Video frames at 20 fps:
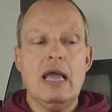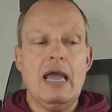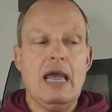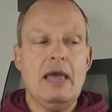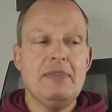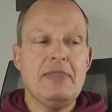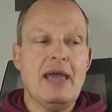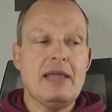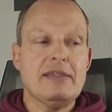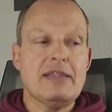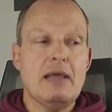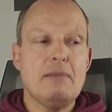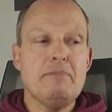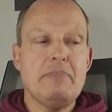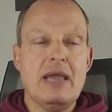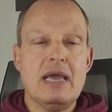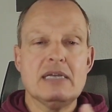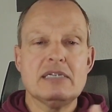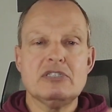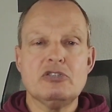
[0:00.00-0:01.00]
And that then
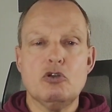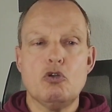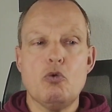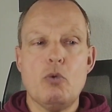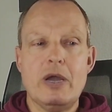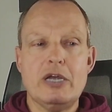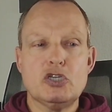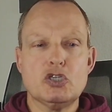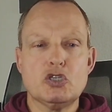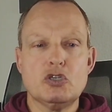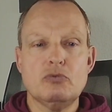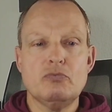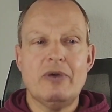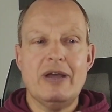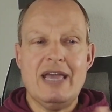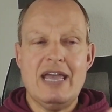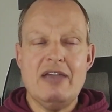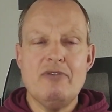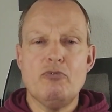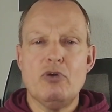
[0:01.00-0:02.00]
bears the question, well, A,